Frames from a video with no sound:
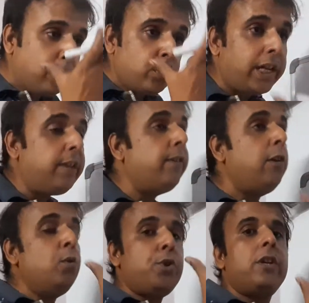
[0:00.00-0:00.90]
the
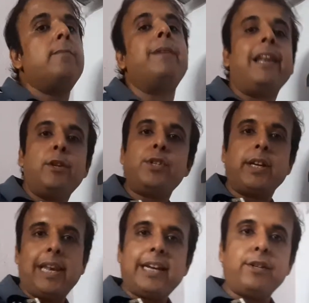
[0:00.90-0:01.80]
evolution of
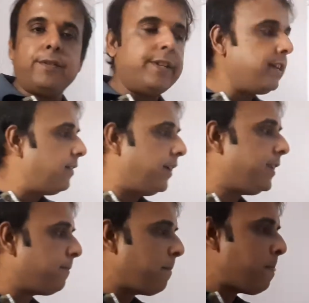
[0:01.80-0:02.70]
biological activity,
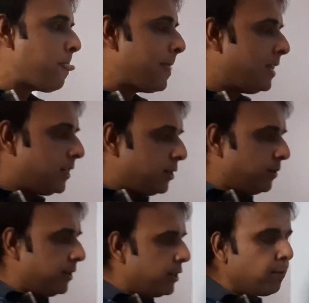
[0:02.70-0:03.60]
right? So
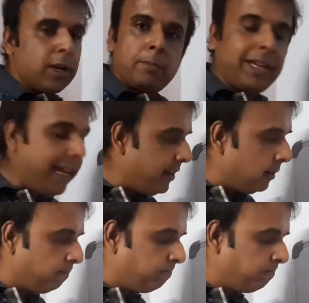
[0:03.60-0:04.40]
this is one of the area.